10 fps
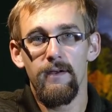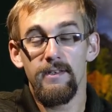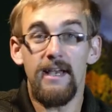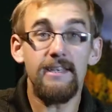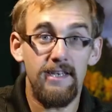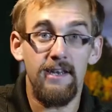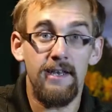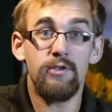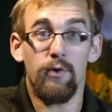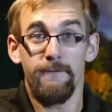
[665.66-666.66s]

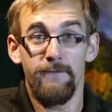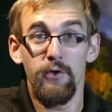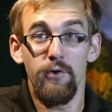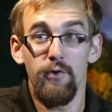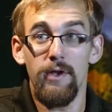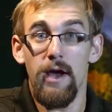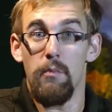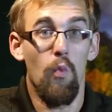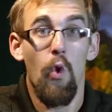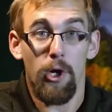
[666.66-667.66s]
sustenance or food,
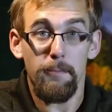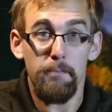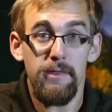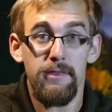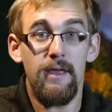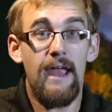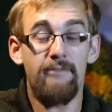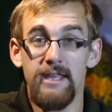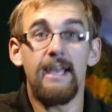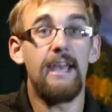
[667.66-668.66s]
warmth,
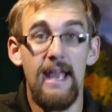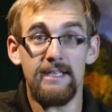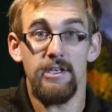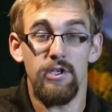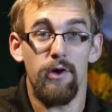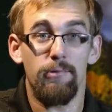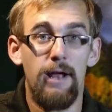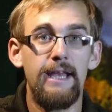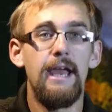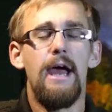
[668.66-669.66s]
everything connected to it,
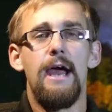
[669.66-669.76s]
right?